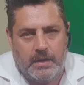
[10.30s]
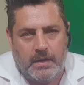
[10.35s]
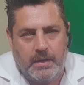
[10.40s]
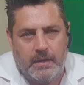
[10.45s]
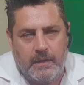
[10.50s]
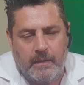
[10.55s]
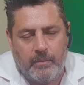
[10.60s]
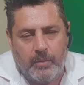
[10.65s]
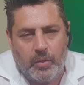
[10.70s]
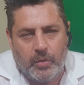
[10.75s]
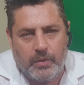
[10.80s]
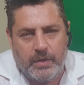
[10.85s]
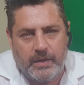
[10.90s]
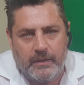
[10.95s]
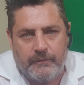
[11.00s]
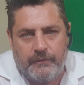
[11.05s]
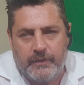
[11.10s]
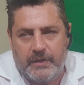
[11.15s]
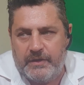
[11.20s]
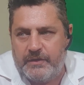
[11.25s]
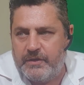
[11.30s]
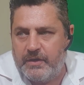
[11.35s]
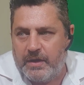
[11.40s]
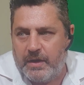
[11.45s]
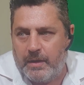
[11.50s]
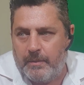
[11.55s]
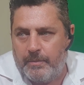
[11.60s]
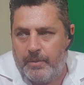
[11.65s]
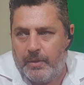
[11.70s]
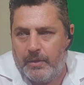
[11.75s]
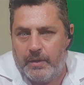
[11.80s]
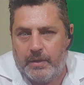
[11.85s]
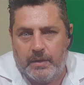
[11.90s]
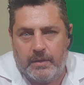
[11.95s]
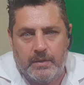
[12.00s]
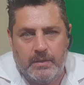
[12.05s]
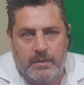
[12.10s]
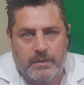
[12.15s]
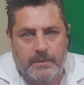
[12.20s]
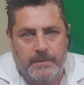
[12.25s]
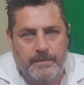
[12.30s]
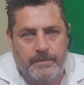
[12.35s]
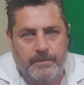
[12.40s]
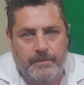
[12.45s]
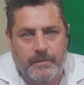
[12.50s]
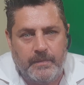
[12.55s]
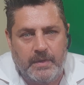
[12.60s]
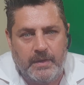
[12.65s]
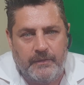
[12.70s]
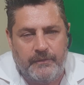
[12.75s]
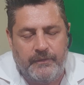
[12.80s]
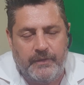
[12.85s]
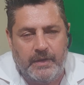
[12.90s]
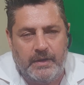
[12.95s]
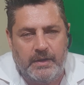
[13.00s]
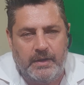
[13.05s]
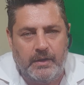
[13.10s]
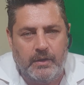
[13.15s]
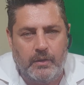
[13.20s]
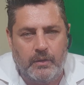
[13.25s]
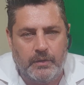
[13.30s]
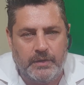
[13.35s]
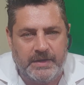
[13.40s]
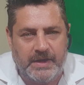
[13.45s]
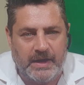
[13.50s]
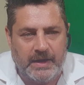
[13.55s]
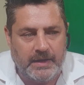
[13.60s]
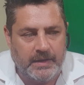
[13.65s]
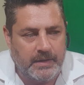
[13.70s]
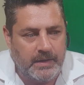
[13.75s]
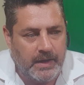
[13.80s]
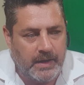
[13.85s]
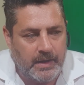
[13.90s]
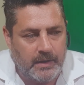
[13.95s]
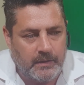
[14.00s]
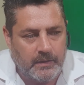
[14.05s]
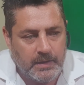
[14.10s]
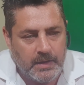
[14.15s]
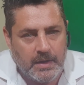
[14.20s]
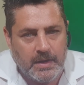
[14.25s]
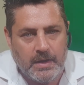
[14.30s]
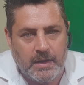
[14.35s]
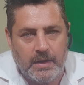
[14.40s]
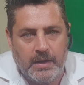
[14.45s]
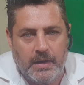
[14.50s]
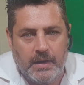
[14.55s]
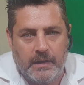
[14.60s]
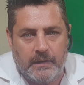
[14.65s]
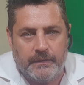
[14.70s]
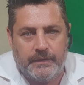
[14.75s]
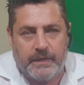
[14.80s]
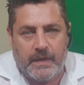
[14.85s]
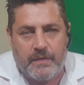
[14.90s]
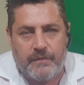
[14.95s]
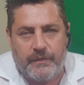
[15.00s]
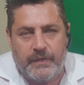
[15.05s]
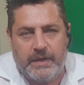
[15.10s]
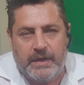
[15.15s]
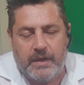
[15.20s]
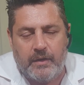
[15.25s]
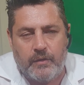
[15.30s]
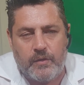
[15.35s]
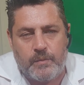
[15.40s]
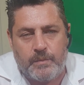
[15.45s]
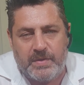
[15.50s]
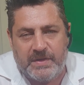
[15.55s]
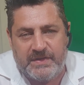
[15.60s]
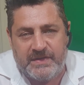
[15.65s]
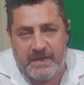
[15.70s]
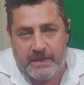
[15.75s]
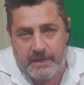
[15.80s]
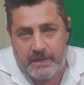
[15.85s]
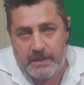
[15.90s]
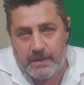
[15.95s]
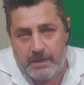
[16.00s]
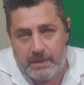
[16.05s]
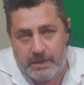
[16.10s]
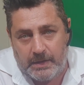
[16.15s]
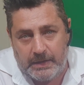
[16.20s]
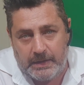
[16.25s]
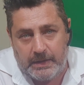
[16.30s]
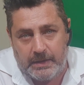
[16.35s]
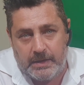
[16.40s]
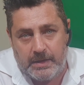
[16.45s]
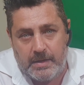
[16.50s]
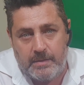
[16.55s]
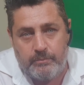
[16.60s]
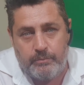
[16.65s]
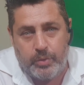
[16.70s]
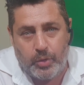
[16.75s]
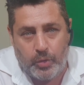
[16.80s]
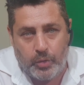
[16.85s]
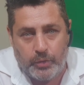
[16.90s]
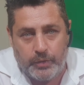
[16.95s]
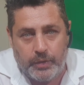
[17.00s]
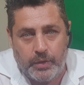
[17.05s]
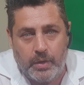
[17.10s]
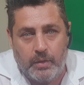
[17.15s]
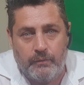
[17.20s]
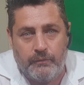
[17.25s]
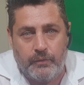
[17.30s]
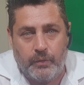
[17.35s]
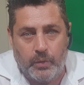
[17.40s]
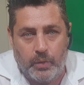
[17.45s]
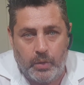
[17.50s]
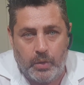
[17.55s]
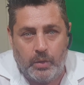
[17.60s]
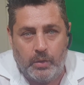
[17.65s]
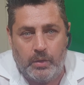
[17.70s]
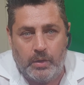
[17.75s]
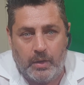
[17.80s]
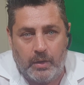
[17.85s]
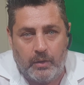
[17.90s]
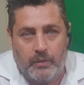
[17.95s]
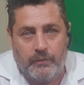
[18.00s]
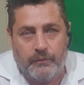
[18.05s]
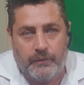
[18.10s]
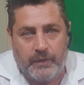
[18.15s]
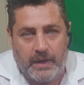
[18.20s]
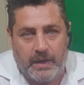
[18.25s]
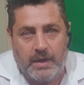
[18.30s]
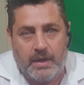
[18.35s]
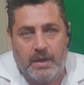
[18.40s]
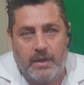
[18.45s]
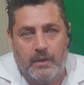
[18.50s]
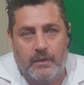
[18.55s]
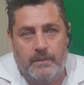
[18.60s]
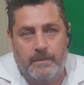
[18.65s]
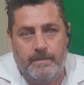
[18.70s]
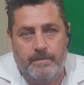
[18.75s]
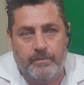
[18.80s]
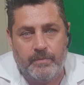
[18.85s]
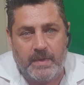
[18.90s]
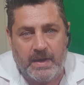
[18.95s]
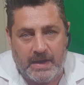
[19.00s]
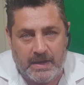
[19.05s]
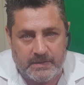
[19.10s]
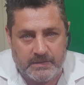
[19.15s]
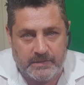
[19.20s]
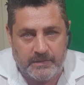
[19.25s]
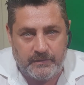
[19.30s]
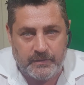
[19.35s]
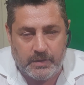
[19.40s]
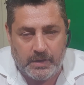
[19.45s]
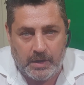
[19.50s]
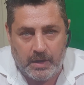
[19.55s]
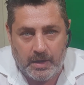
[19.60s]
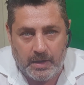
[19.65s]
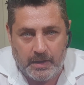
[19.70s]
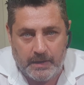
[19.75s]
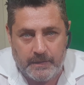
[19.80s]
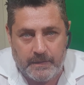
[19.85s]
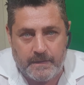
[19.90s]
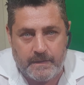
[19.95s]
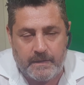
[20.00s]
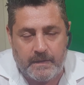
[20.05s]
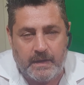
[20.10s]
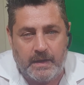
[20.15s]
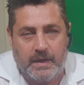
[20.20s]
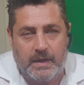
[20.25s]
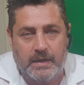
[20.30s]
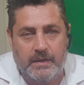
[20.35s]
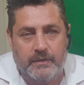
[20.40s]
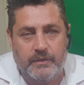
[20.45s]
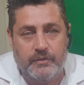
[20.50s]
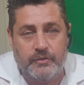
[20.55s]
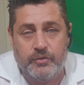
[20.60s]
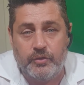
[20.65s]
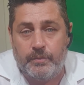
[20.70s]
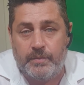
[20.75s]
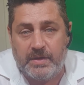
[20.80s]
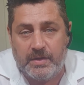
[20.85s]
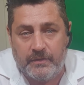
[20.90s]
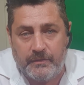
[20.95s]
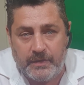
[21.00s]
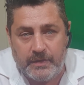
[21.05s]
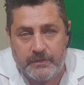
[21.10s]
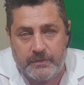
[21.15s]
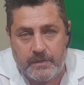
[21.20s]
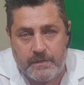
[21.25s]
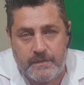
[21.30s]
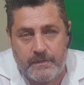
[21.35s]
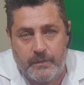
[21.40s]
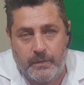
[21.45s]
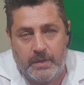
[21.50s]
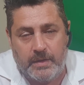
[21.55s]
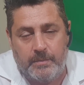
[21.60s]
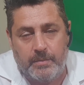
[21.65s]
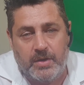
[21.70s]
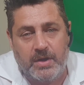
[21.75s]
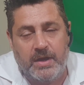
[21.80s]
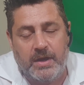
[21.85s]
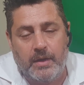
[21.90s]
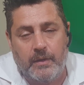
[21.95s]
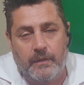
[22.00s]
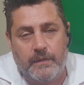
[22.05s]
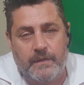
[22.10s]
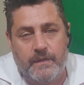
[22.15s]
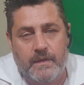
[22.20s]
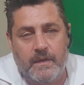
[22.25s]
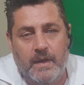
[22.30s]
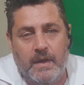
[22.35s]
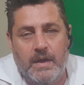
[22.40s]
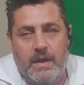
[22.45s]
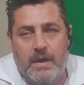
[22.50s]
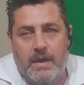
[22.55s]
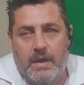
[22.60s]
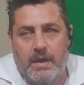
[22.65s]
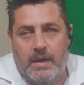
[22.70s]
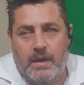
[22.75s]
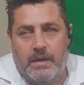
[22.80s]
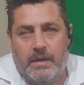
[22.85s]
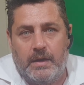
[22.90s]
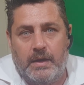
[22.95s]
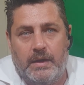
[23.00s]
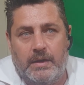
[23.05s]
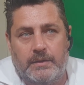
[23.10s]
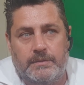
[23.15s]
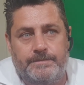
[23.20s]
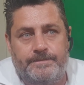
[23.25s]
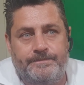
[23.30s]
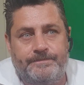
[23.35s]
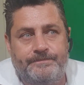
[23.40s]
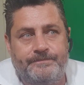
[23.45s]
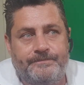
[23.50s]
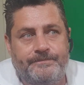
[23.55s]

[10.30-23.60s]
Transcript: in the morning, finishing up on a fairly long day. Now, this video is particularly important for all of our active clients, and it should be of interest to anybody else. Now,